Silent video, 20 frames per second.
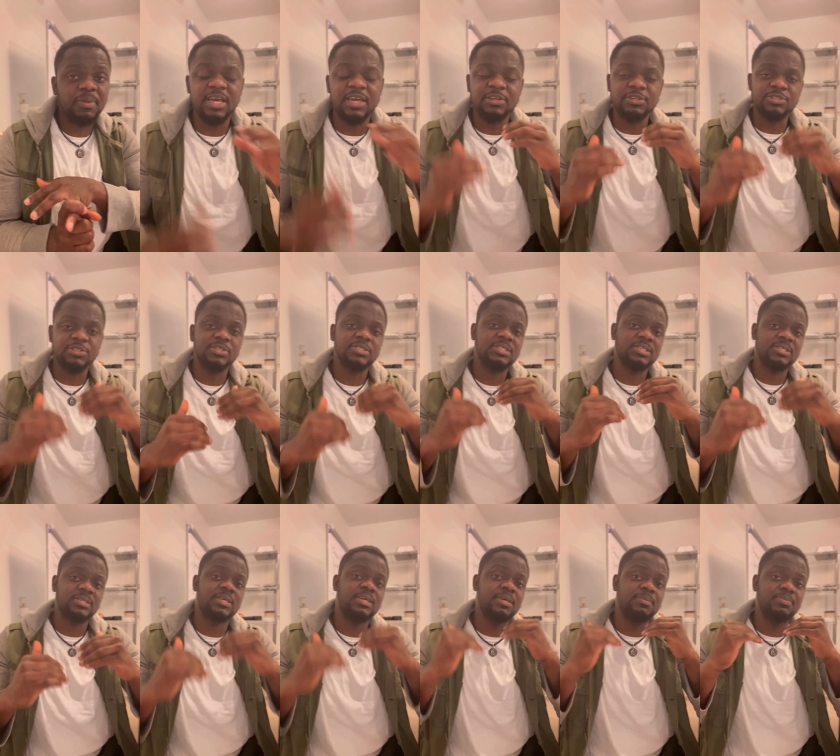and just
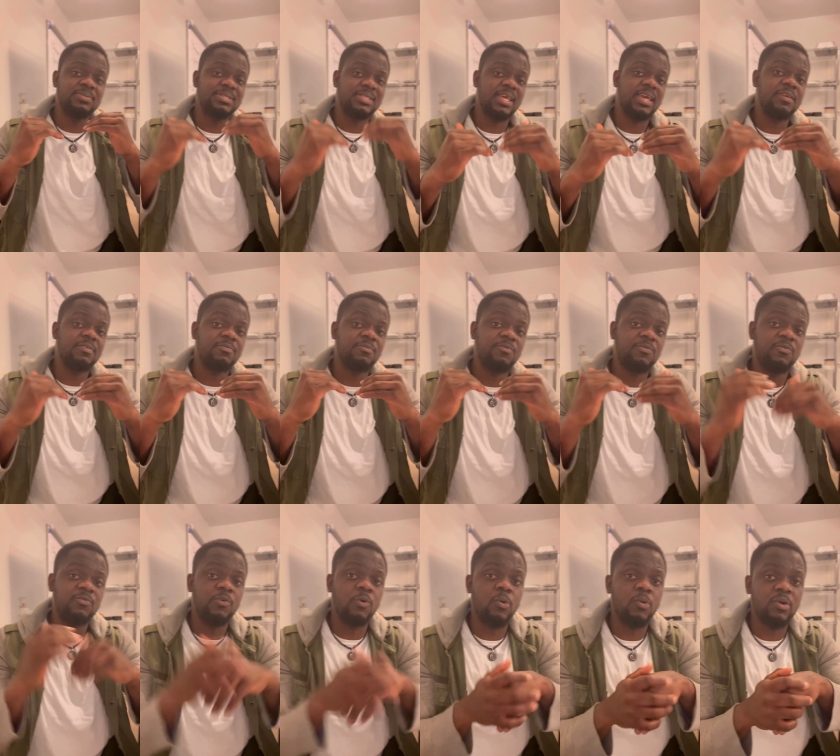keep staying
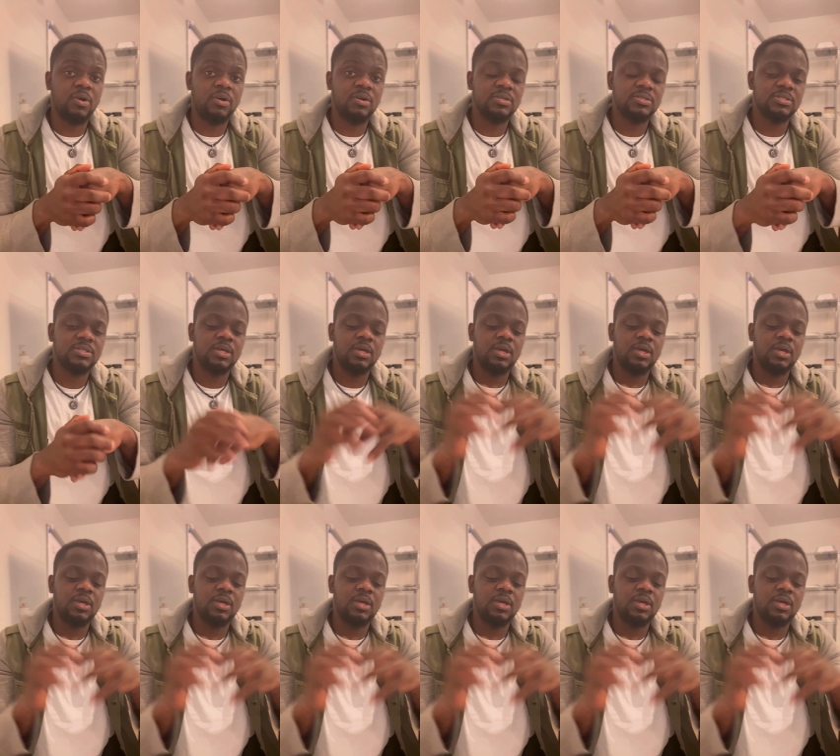focused,